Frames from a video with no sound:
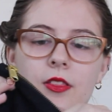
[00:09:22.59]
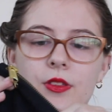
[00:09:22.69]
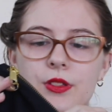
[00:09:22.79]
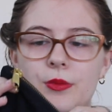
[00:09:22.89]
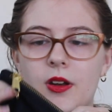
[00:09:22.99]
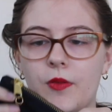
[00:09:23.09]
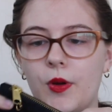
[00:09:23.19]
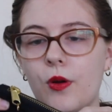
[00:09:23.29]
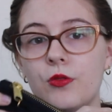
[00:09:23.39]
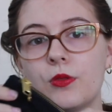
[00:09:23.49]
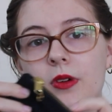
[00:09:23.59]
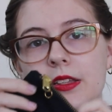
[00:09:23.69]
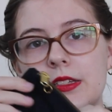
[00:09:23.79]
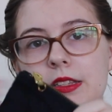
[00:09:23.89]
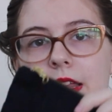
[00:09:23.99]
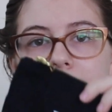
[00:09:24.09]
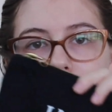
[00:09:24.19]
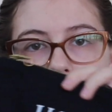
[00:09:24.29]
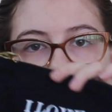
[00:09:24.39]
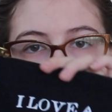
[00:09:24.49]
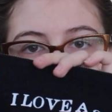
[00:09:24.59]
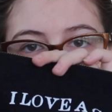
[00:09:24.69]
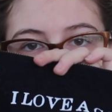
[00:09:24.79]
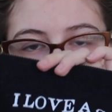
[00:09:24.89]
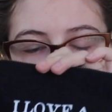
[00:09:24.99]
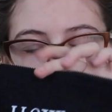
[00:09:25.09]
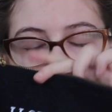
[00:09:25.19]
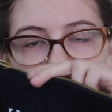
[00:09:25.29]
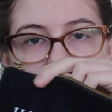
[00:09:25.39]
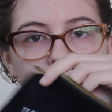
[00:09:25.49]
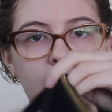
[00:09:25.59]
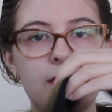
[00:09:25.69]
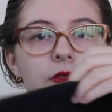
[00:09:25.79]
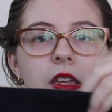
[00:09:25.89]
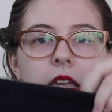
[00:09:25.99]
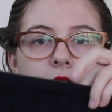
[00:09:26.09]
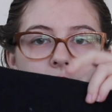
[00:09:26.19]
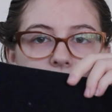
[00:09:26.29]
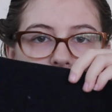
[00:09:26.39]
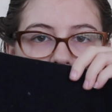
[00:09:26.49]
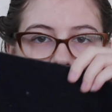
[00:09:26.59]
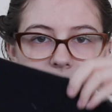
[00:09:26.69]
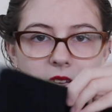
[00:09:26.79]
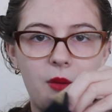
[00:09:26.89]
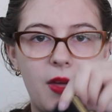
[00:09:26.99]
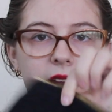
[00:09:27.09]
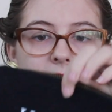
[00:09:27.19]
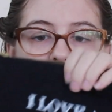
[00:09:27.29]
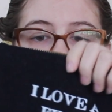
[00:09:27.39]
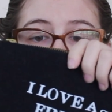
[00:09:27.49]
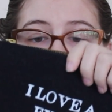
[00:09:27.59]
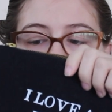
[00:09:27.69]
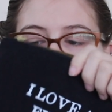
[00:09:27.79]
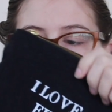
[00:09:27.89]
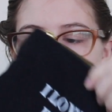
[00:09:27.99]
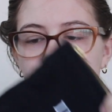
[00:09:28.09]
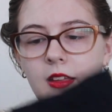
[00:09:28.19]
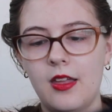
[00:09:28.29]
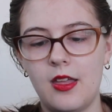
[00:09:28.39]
This is one of her older ones that is made out of cotton. I believe the new ones are made out of linen.